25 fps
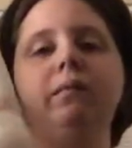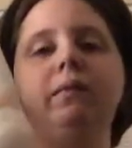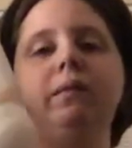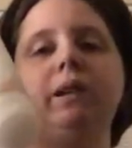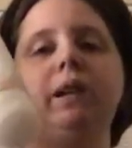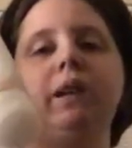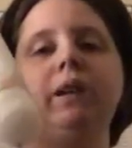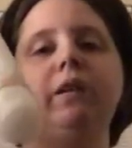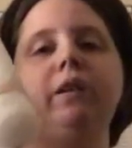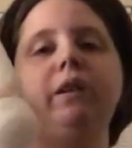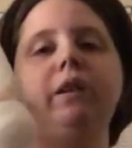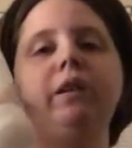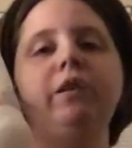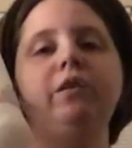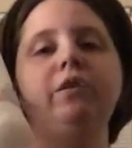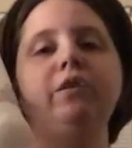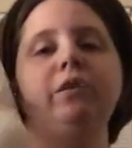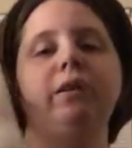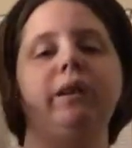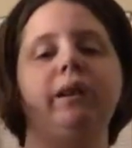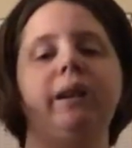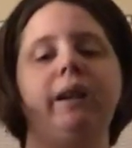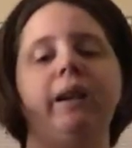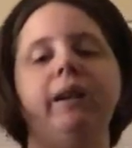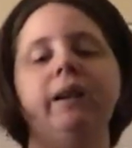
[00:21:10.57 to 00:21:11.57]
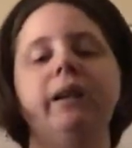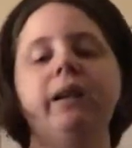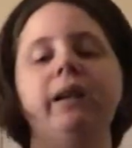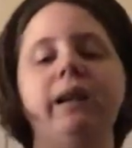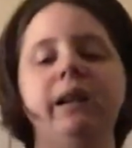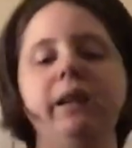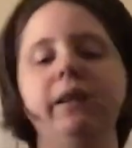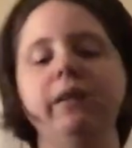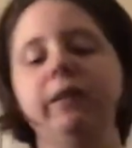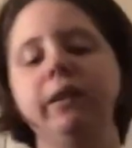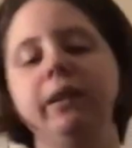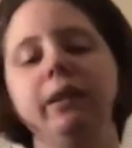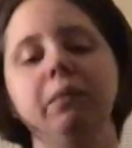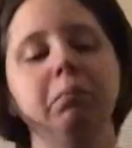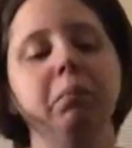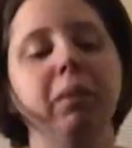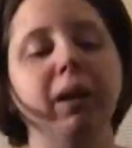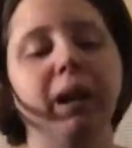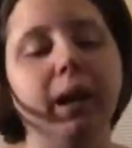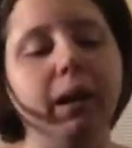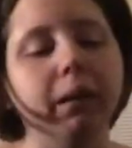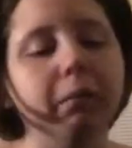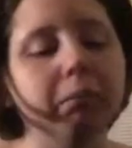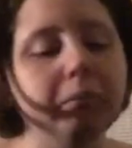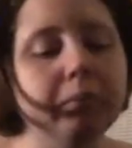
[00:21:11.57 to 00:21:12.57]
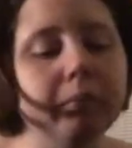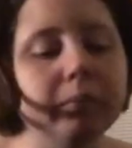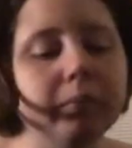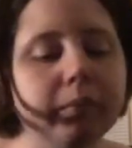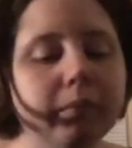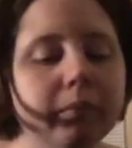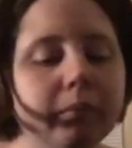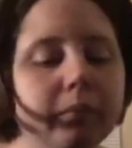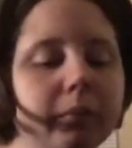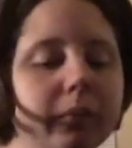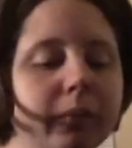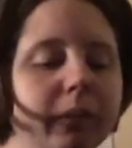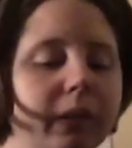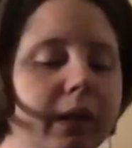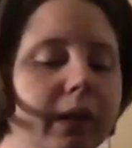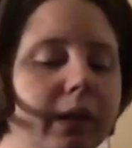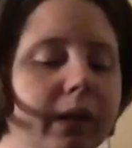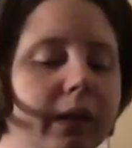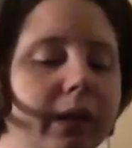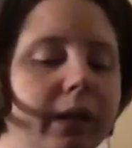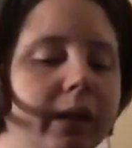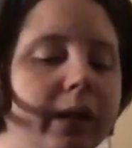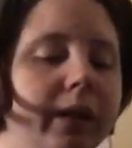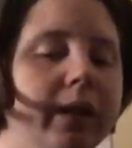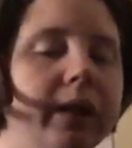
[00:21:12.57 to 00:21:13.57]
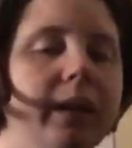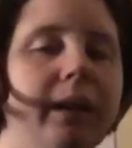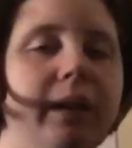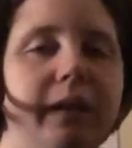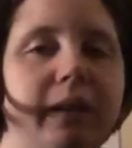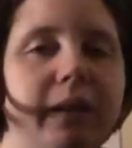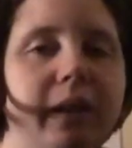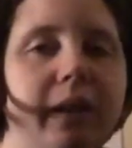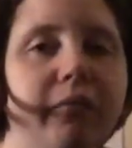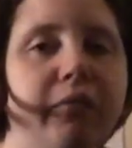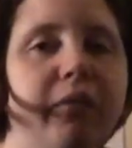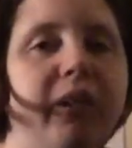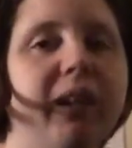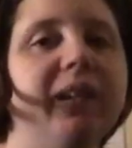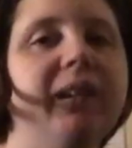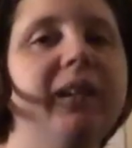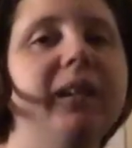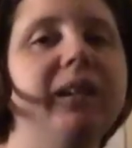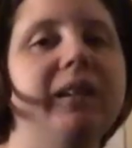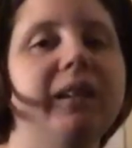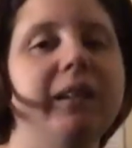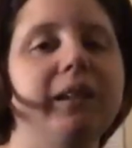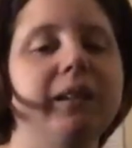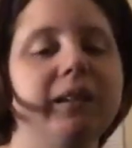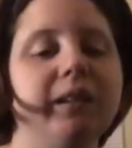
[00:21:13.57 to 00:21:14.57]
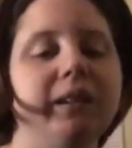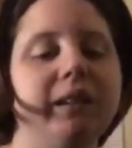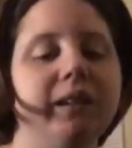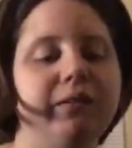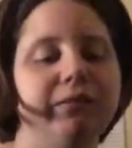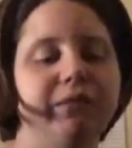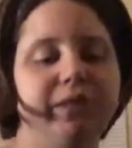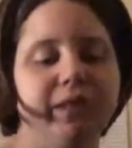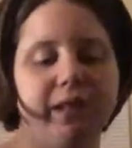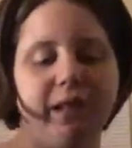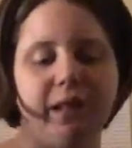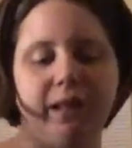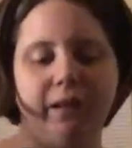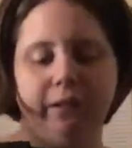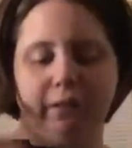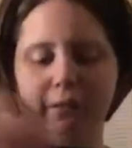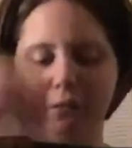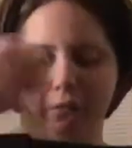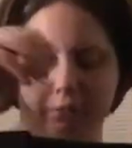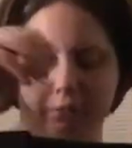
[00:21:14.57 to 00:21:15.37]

Darian's Organic Healing Balm. He's got very sensitive skin.